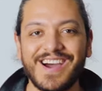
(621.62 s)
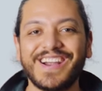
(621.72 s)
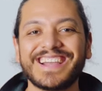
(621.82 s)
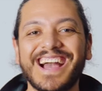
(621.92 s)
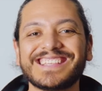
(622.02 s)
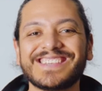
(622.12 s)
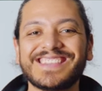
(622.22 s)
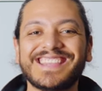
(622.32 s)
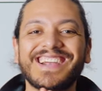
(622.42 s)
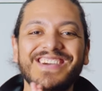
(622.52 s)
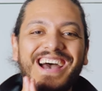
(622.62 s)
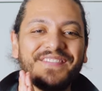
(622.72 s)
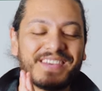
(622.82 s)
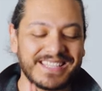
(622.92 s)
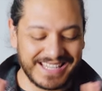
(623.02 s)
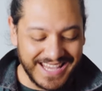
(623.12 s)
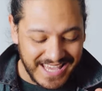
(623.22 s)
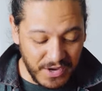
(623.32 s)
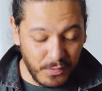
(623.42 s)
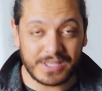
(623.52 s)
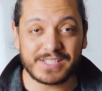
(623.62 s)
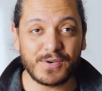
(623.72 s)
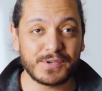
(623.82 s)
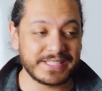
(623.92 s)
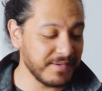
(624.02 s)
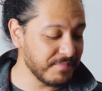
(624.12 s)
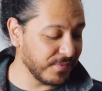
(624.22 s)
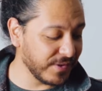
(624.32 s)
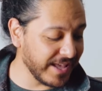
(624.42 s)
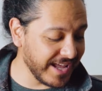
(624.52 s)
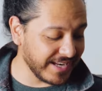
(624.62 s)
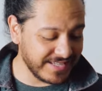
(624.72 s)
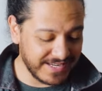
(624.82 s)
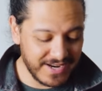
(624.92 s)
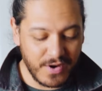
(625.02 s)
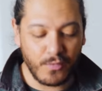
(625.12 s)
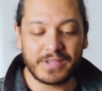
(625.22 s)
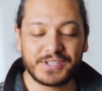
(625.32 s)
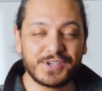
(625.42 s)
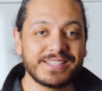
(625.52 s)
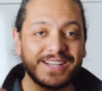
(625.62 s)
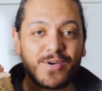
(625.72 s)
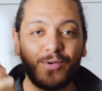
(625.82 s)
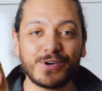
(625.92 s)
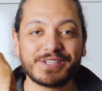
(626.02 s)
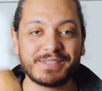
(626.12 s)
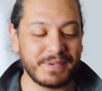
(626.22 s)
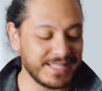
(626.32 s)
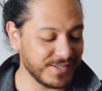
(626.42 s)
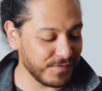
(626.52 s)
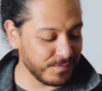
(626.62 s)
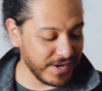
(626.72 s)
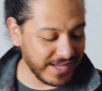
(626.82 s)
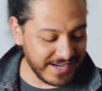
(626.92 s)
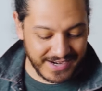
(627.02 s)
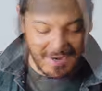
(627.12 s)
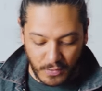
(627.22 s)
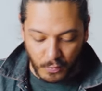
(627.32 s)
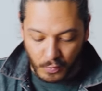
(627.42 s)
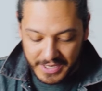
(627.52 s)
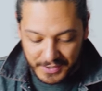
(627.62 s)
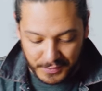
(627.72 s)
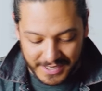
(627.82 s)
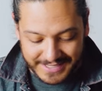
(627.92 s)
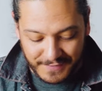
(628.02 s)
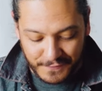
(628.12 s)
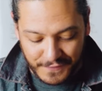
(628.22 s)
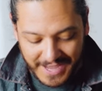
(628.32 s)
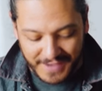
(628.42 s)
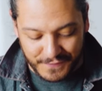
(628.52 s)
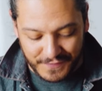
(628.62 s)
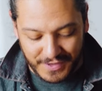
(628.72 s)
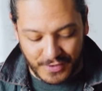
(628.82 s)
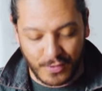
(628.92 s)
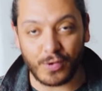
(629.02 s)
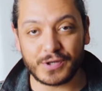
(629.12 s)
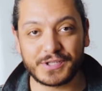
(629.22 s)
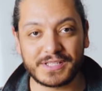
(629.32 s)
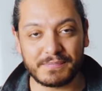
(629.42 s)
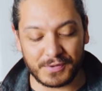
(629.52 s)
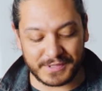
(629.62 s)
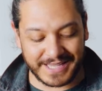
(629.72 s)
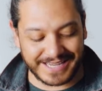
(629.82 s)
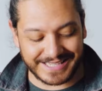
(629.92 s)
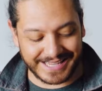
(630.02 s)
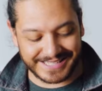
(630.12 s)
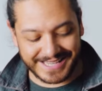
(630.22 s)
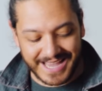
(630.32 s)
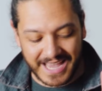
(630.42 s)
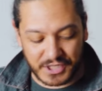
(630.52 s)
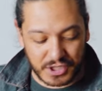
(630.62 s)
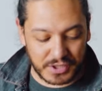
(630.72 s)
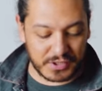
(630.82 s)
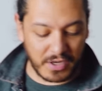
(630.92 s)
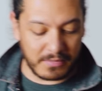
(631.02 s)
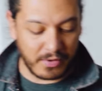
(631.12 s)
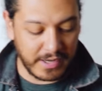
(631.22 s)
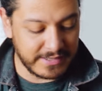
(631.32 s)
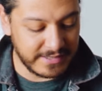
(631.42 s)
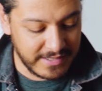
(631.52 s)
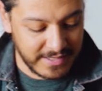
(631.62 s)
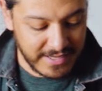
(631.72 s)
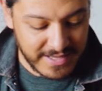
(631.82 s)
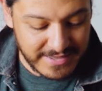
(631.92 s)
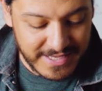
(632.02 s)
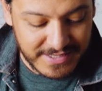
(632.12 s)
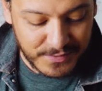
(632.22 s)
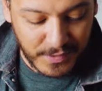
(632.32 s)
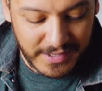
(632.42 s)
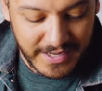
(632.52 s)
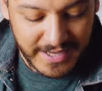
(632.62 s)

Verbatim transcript: Alright guys, so there you have it. It was so simple and with just a gorgeous piece of bread, we created five gorgeous bruschettas. And just to summarize, this one